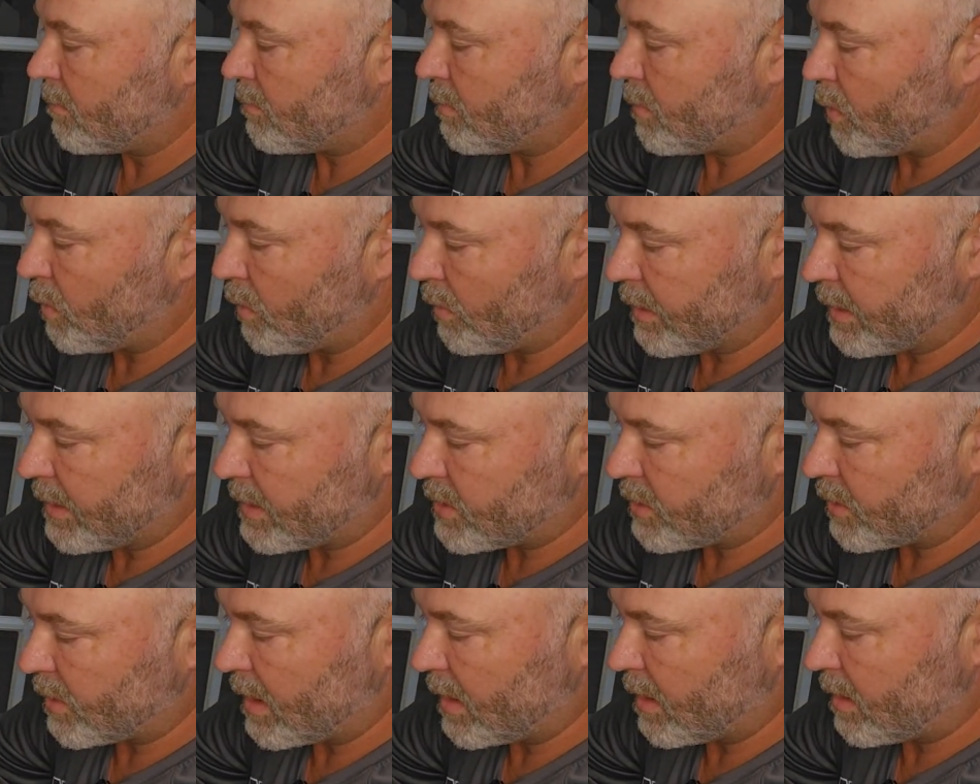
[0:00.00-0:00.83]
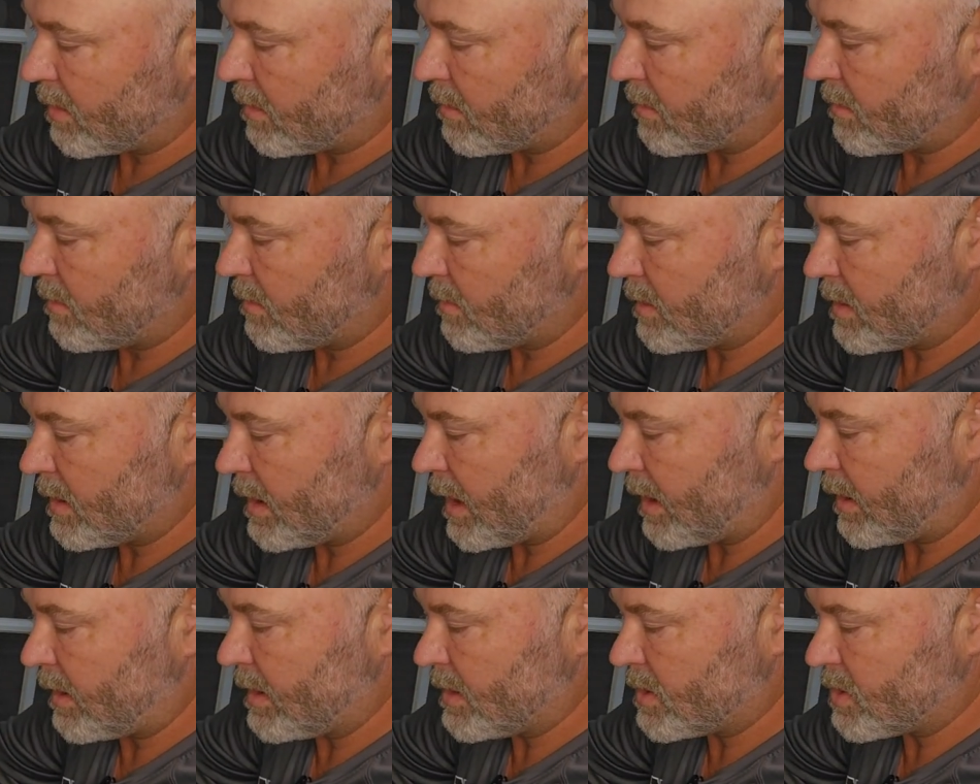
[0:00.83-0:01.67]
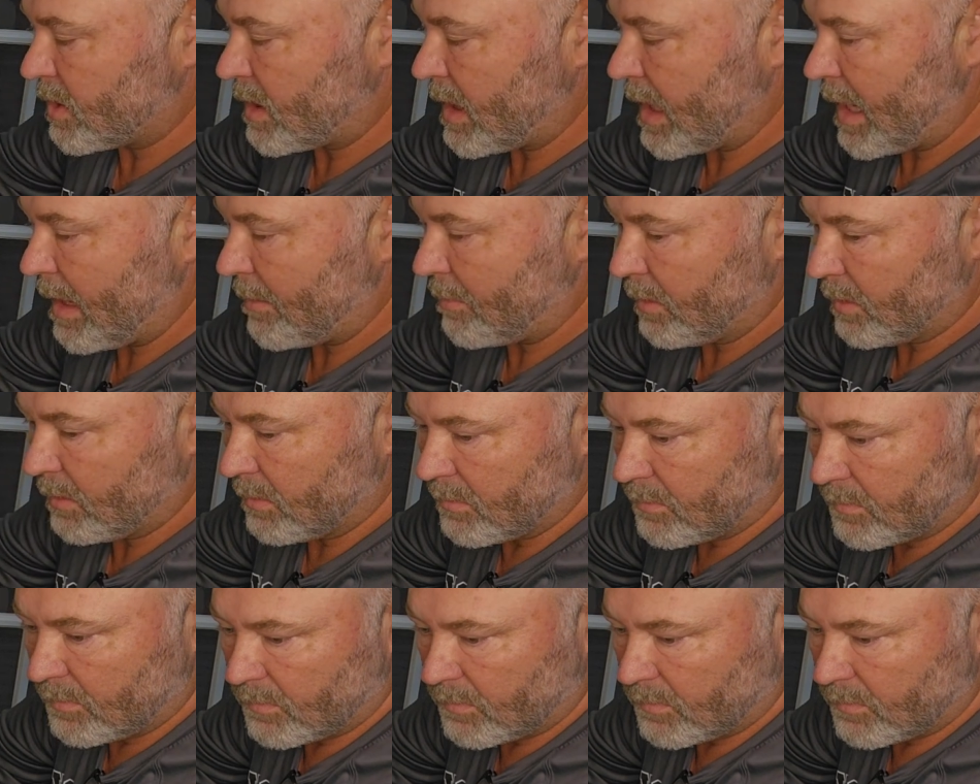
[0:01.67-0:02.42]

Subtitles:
Pull the trigger, nothing should happen.